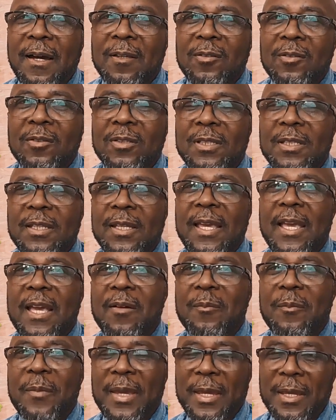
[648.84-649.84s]
You still
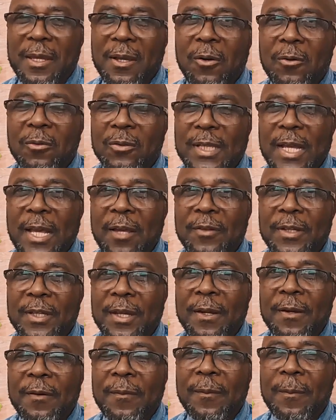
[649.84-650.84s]
have mangoes out
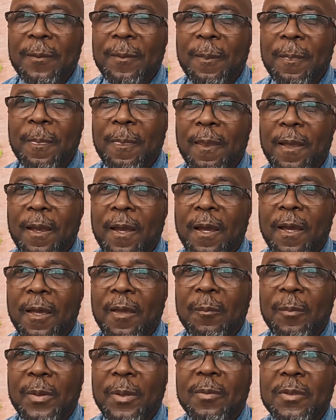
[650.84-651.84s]
there.
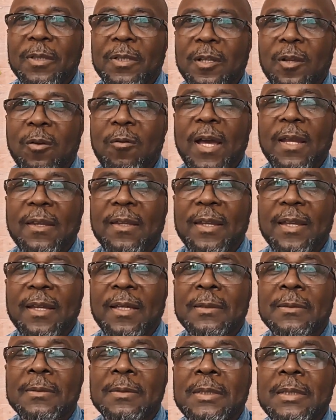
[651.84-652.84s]
And people can go out
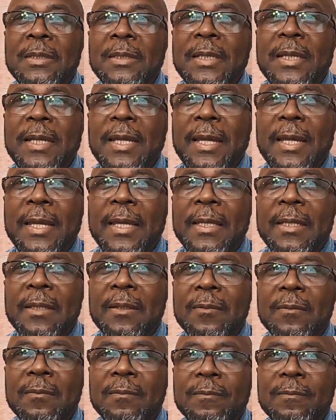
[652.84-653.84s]
there
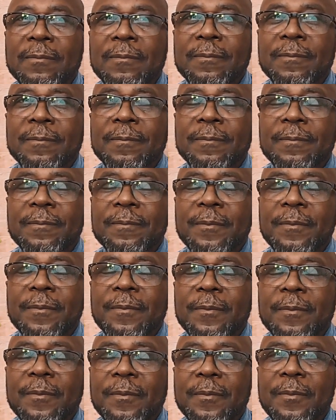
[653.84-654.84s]
and
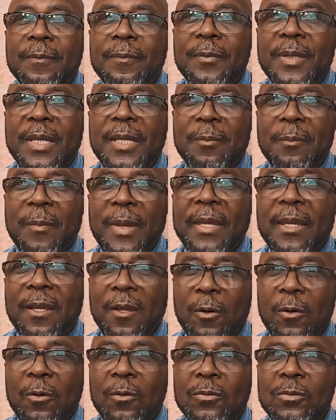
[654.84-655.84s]
pick
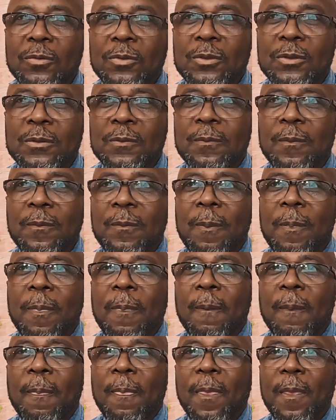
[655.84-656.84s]
mangoes.
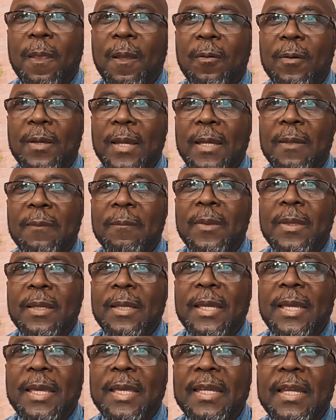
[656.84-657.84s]
Okay.
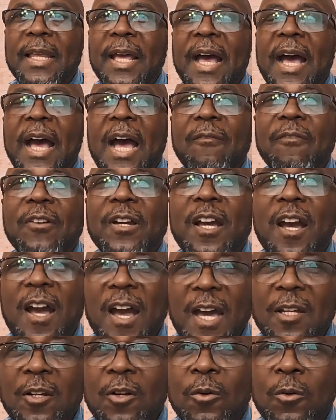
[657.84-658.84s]
And
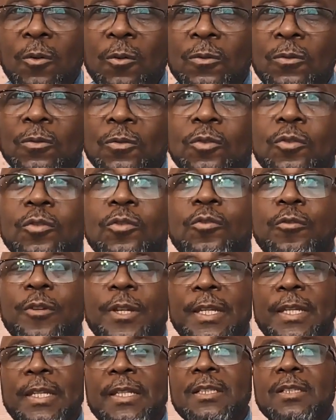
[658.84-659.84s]
avocado
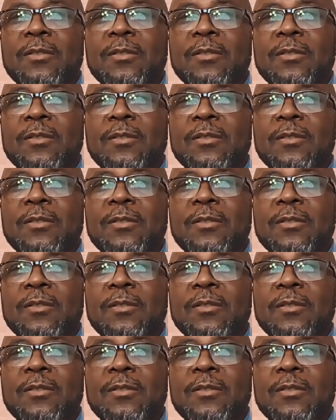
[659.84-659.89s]
trees.